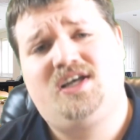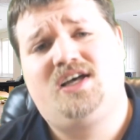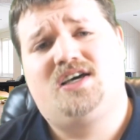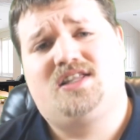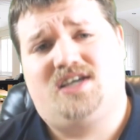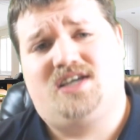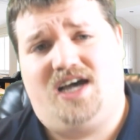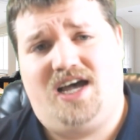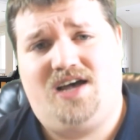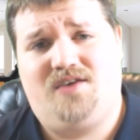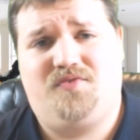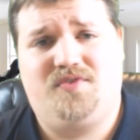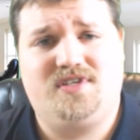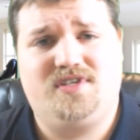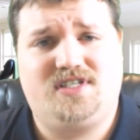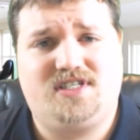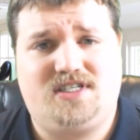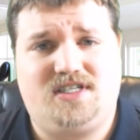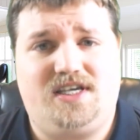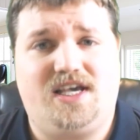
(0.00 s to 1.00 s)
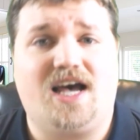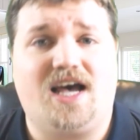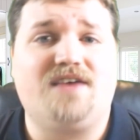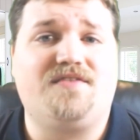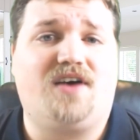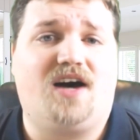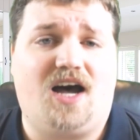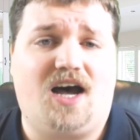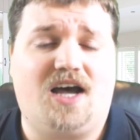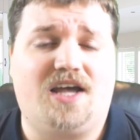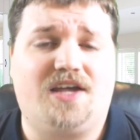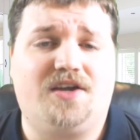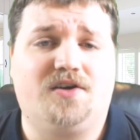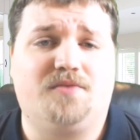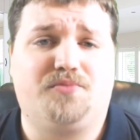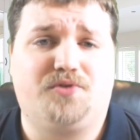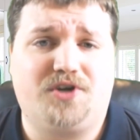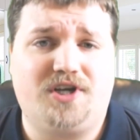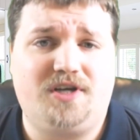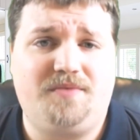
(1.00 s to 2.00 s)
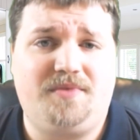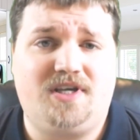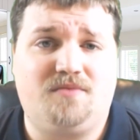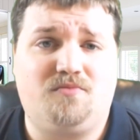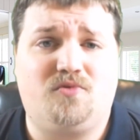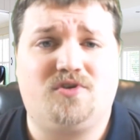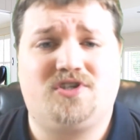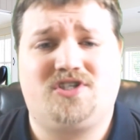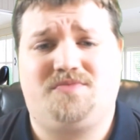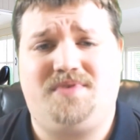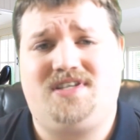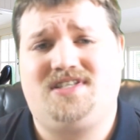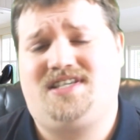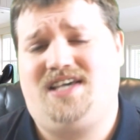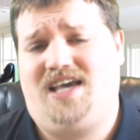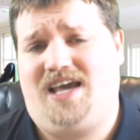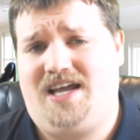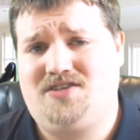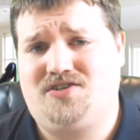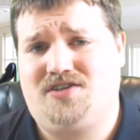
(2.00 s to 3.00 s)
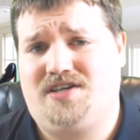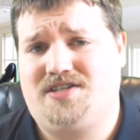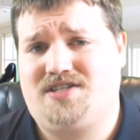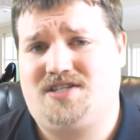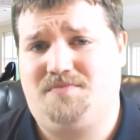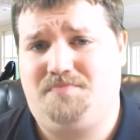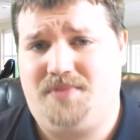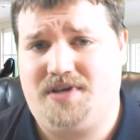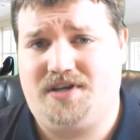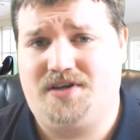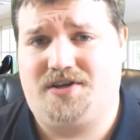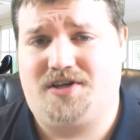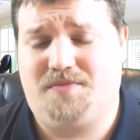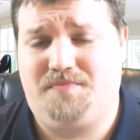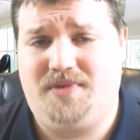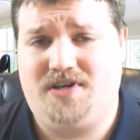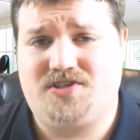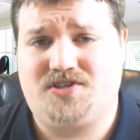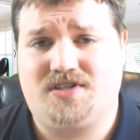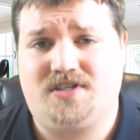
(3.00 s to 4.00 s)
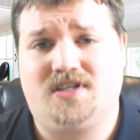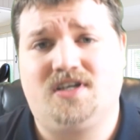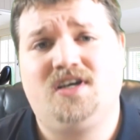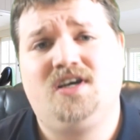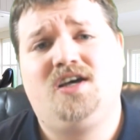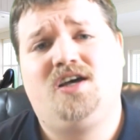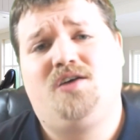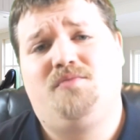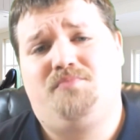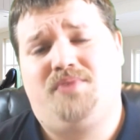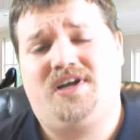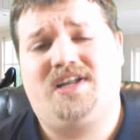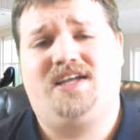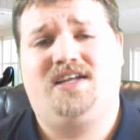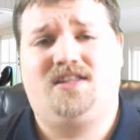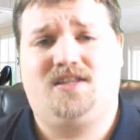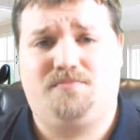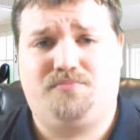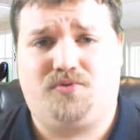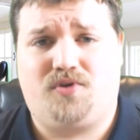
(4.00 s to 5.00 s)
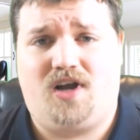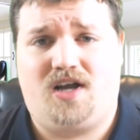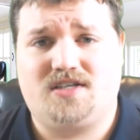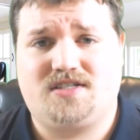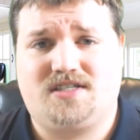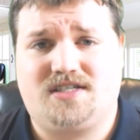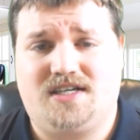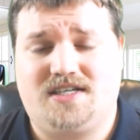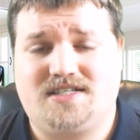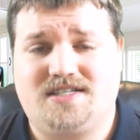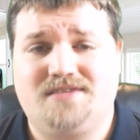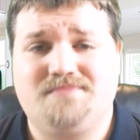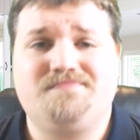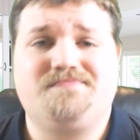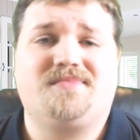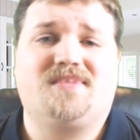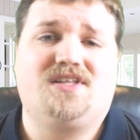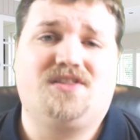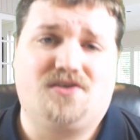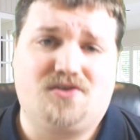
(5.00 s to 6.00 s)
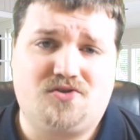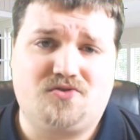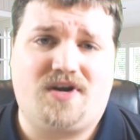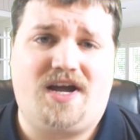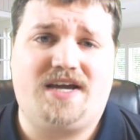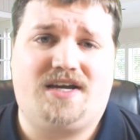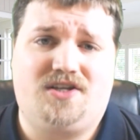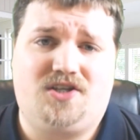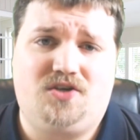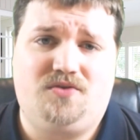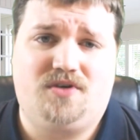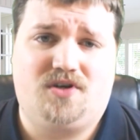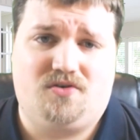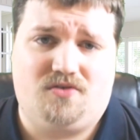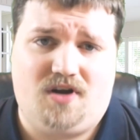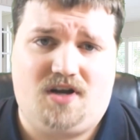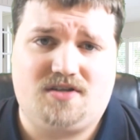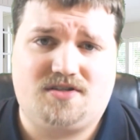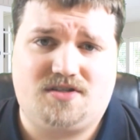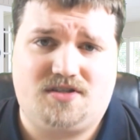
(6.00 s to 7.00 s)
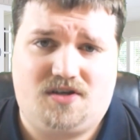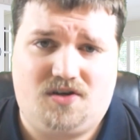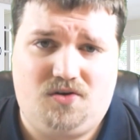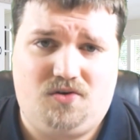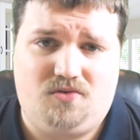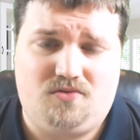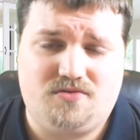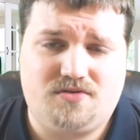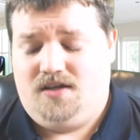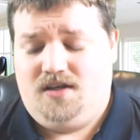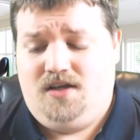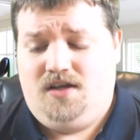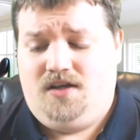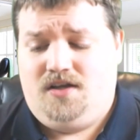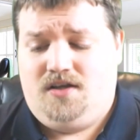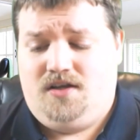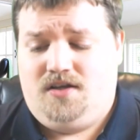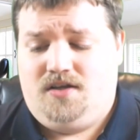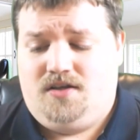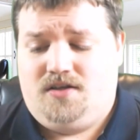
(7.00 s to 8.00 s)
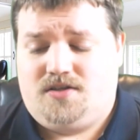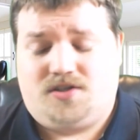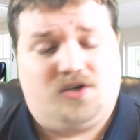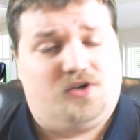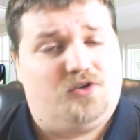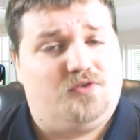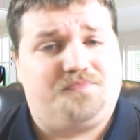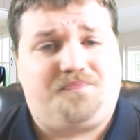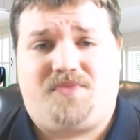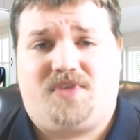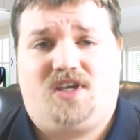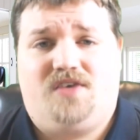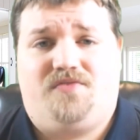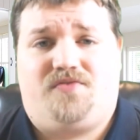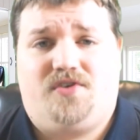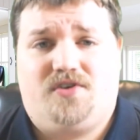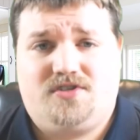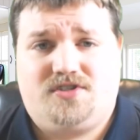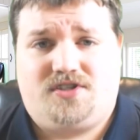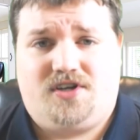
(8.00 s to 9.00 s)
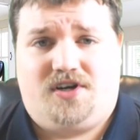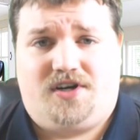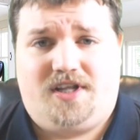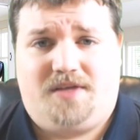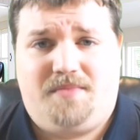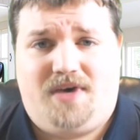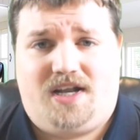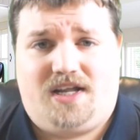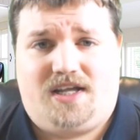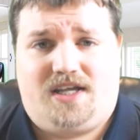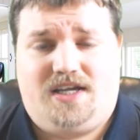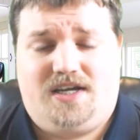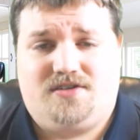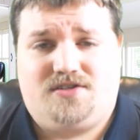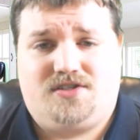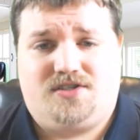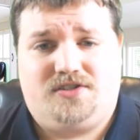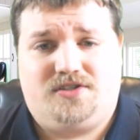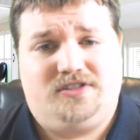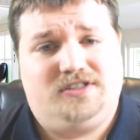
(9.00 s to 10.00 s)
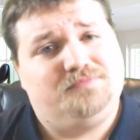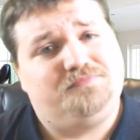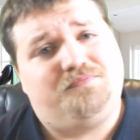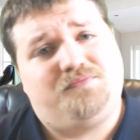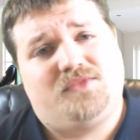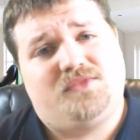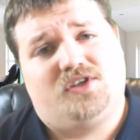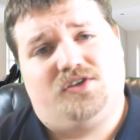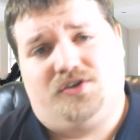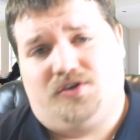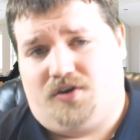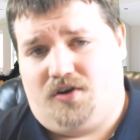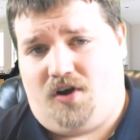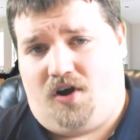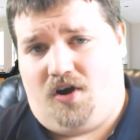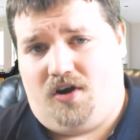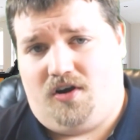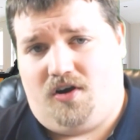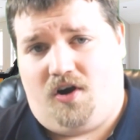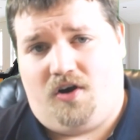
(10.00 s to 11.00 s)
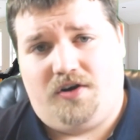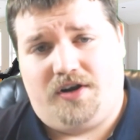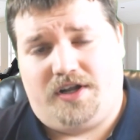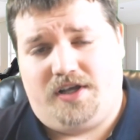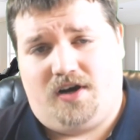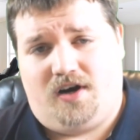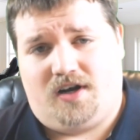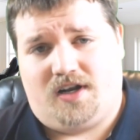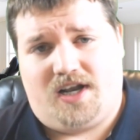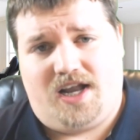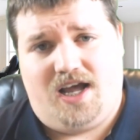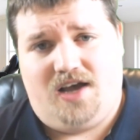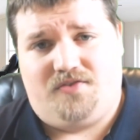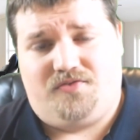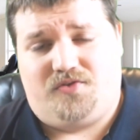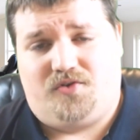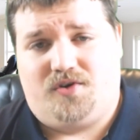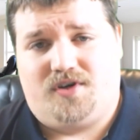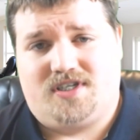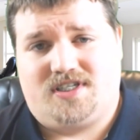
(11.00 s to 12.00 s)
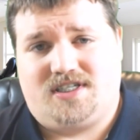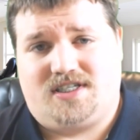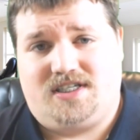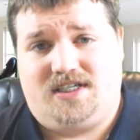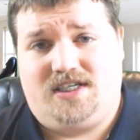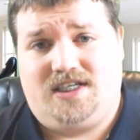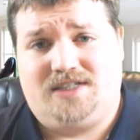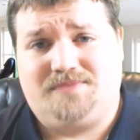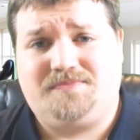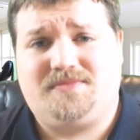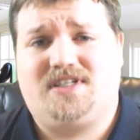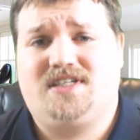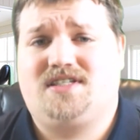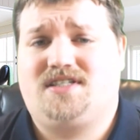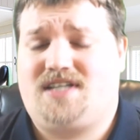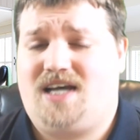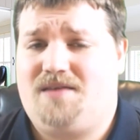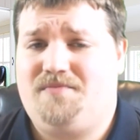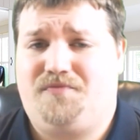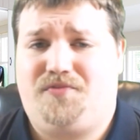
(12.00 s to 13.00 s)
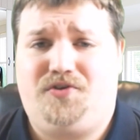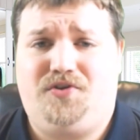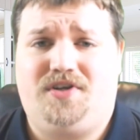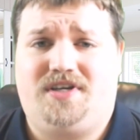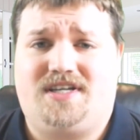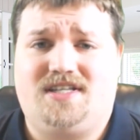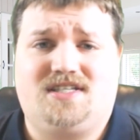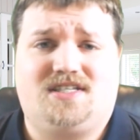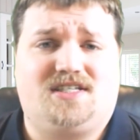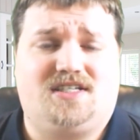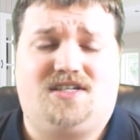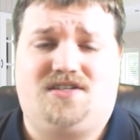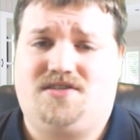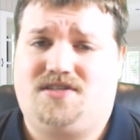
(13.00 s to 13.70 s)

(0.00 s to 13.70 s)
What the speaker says: The F and C have a higher premium, which means the agent gets a bigger commission, but in the process, they're dragging you across the coals. So if you're starting Medicare soon, you're already on an F or a C, it's time for you to consider